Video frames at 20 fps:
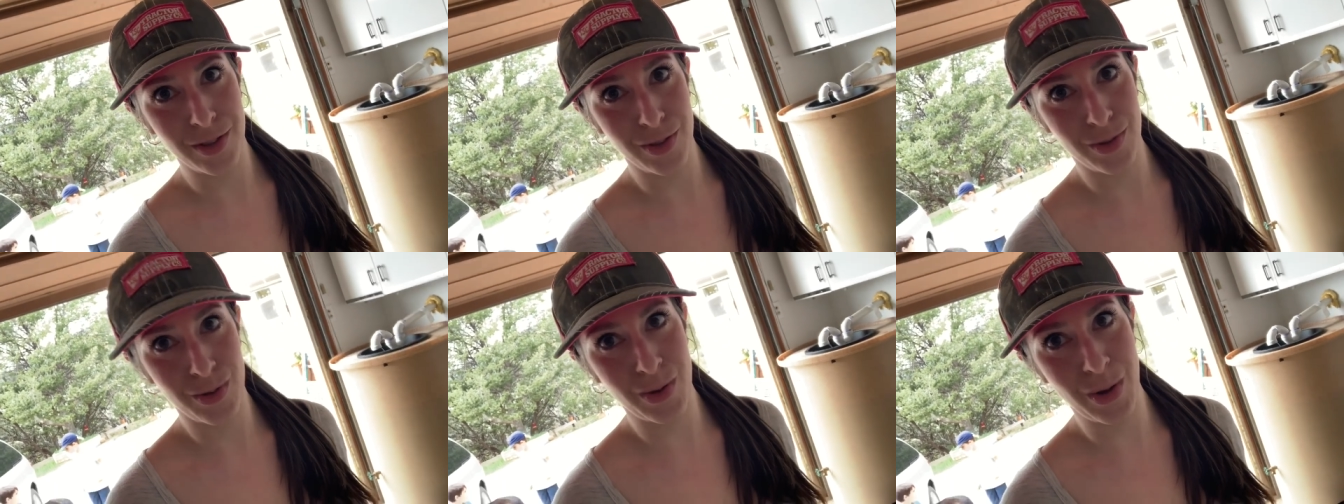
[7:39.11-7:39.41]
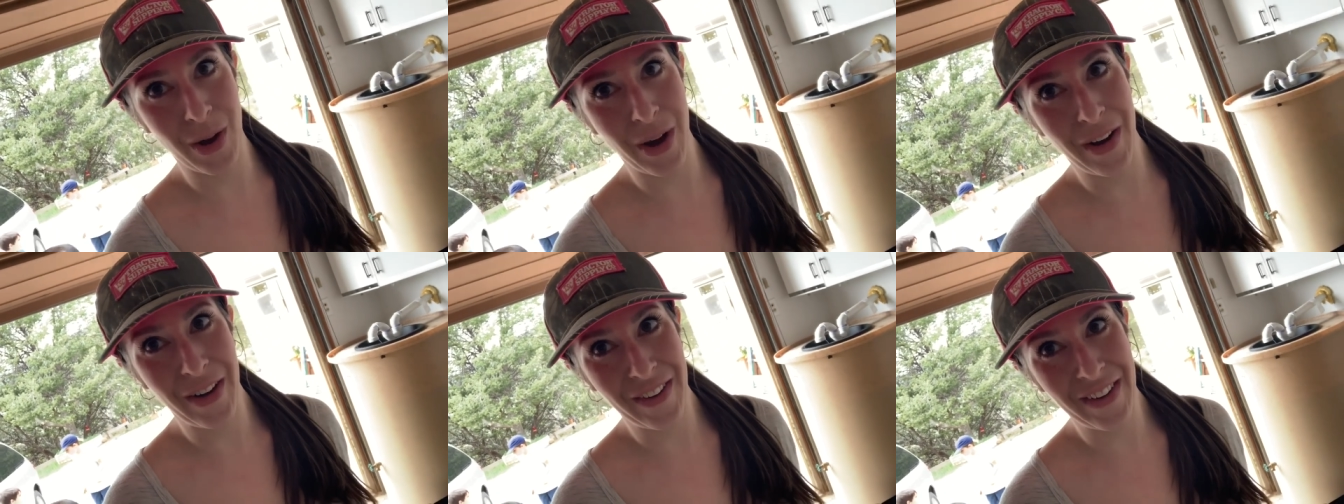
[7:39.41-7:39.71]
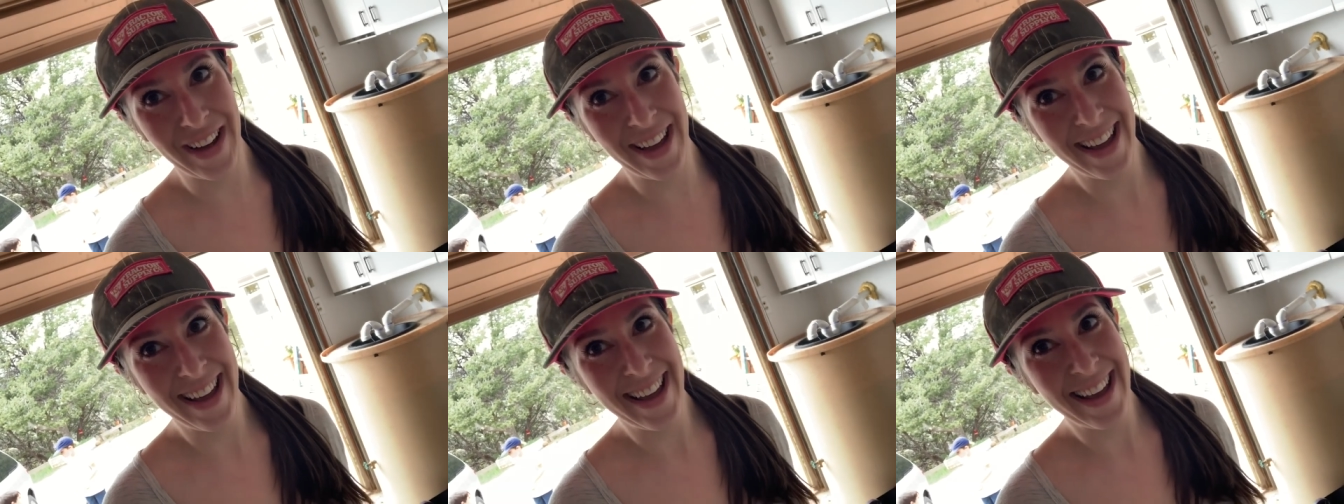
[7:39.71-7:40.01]
So
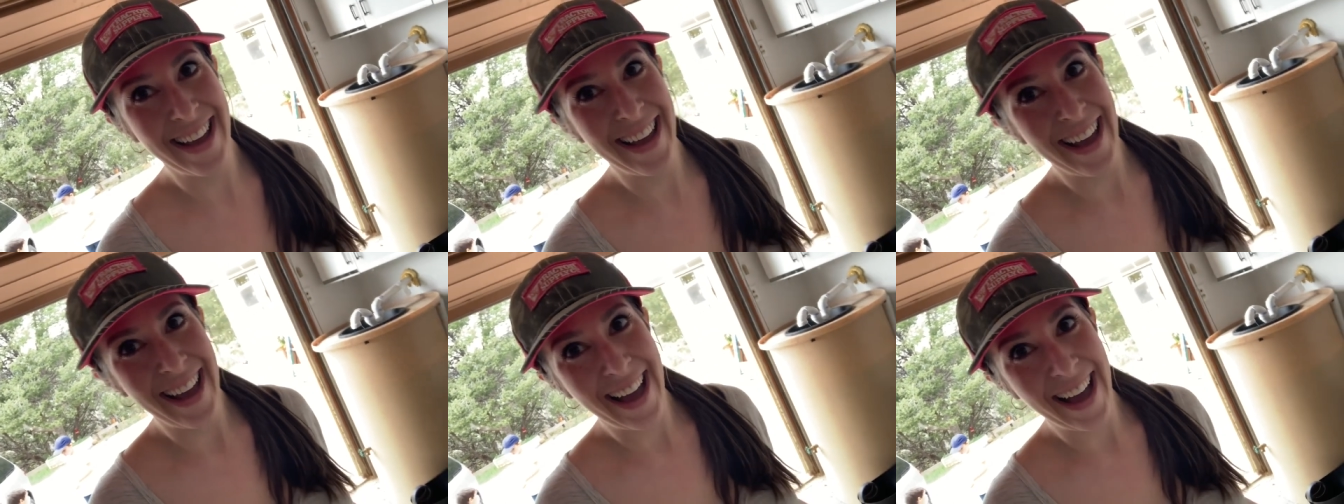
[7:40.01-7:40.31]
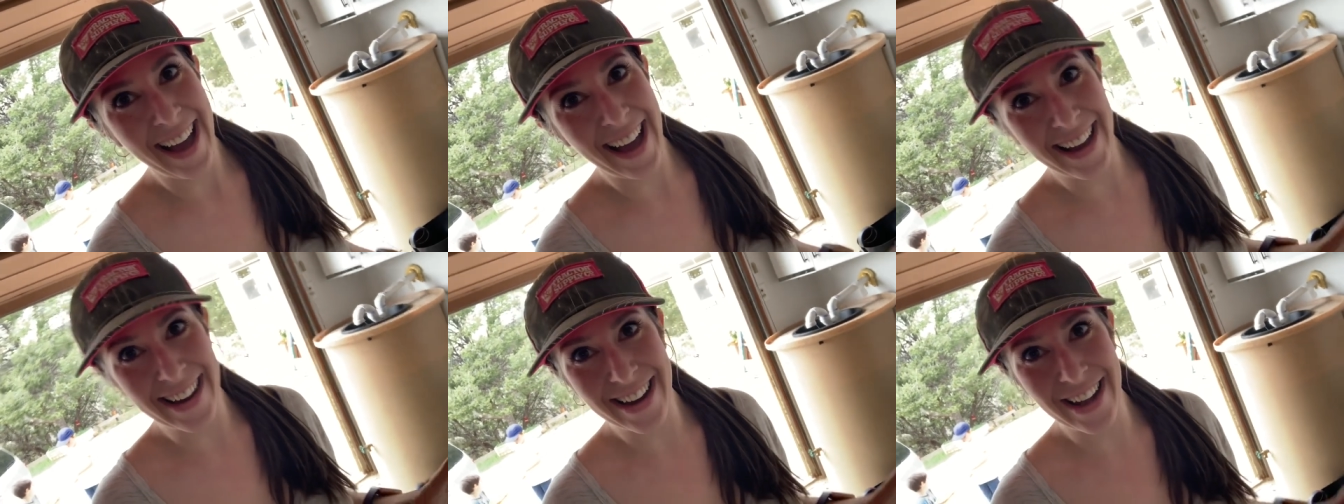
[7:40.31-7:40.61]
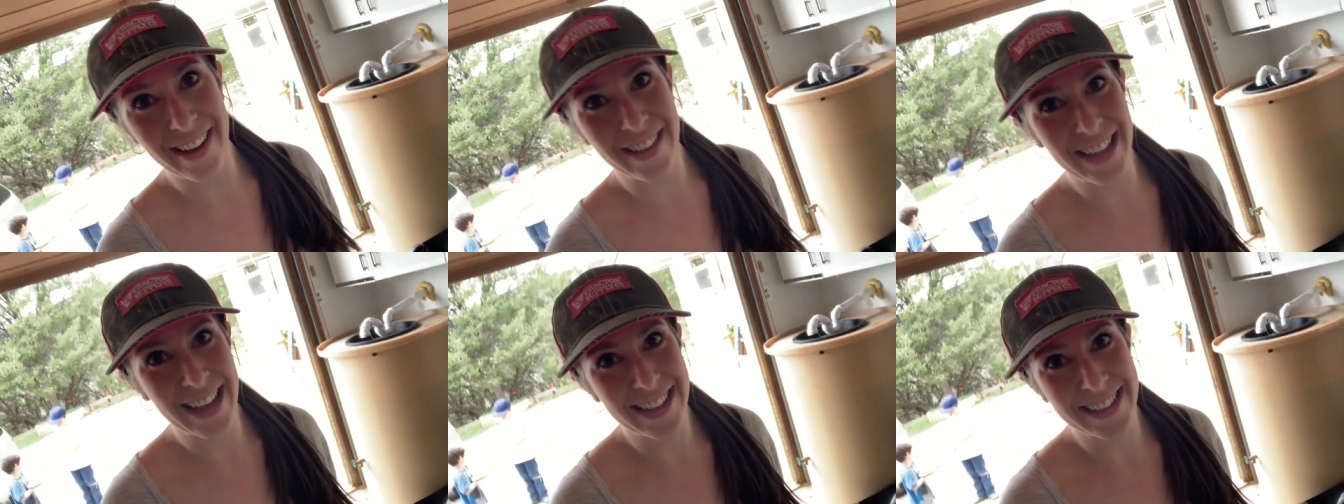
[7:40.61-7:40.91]
I know
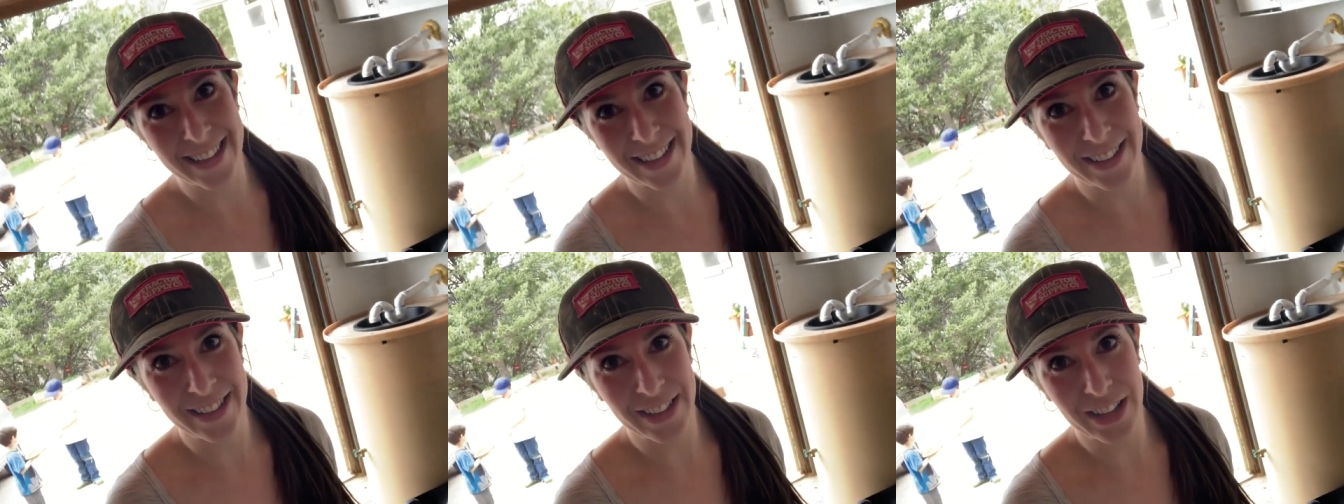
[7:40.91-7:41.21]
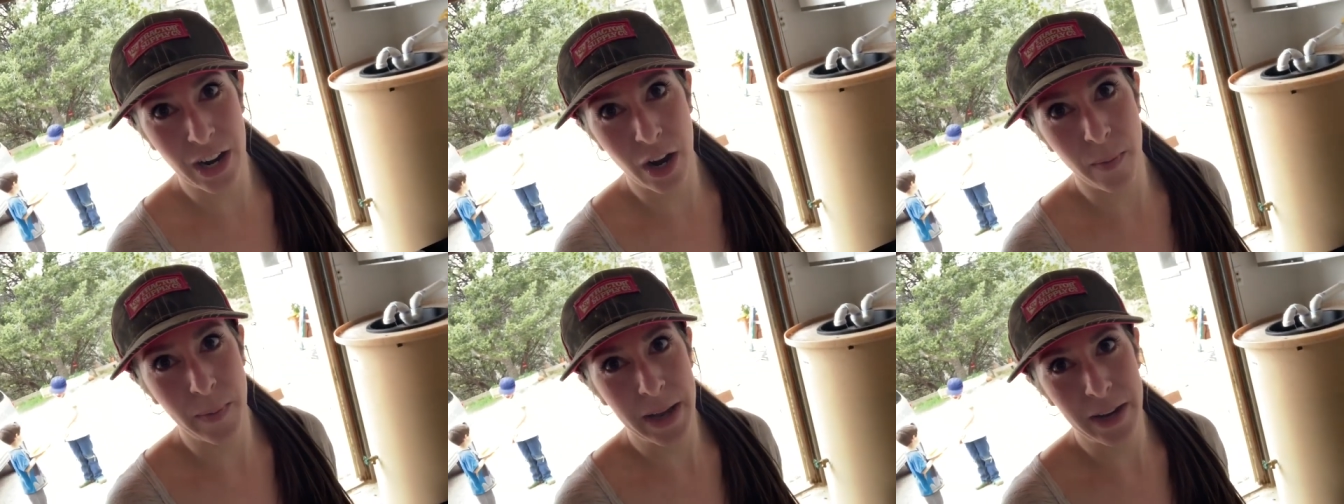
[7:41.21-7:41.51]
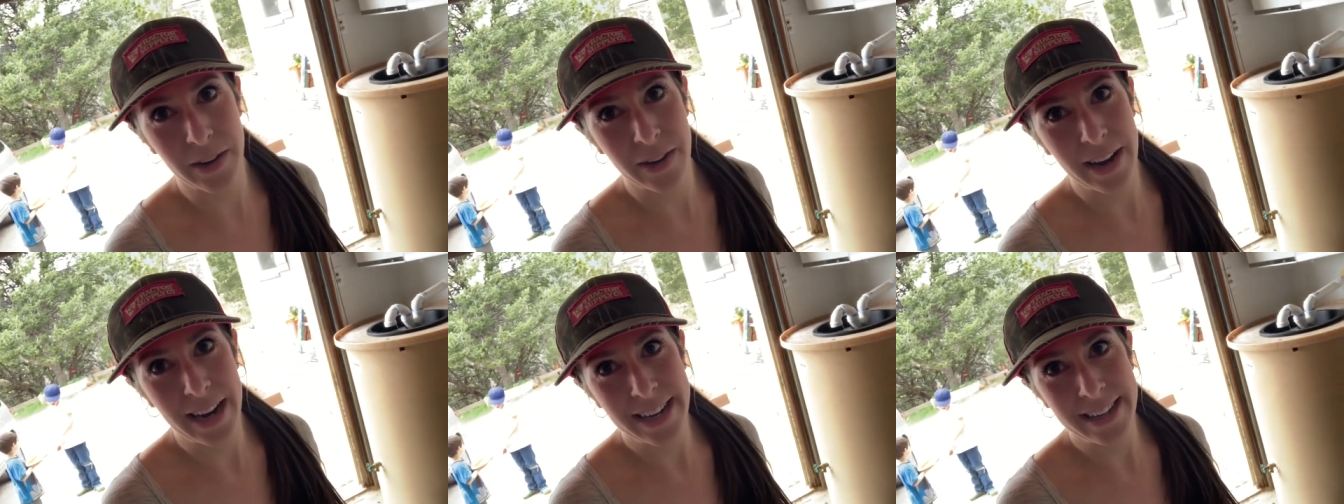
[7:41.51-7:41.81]
that's a little bit
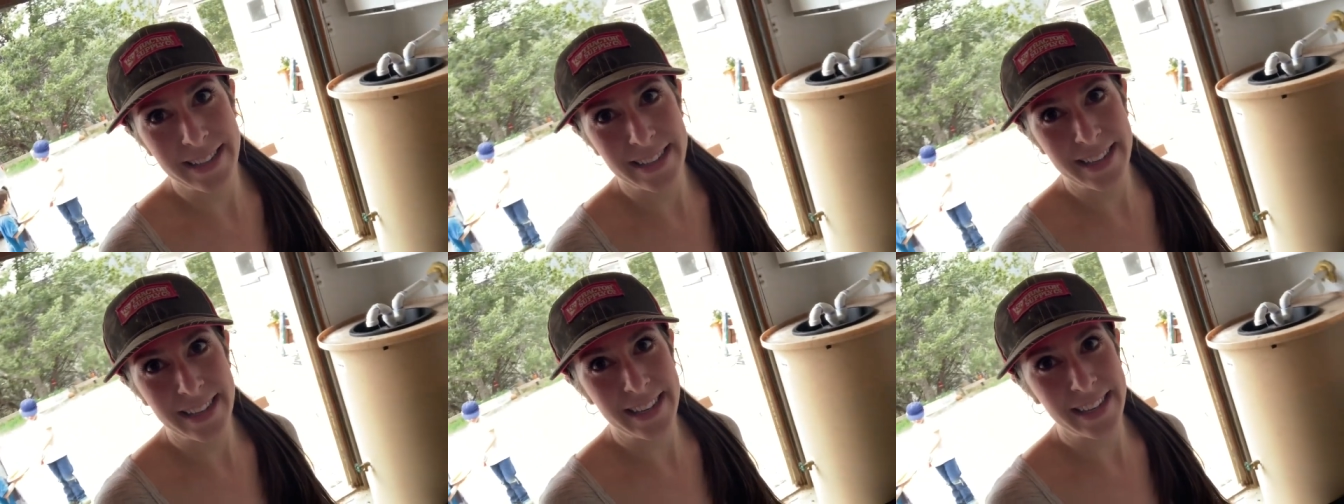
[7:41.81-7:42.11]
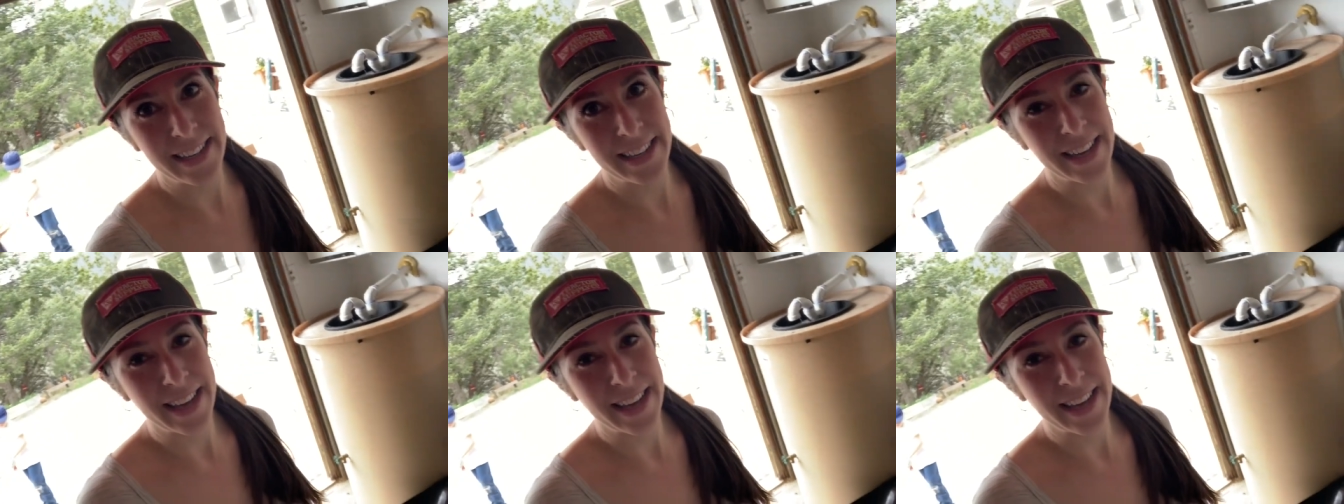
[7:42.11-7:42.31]
crazy.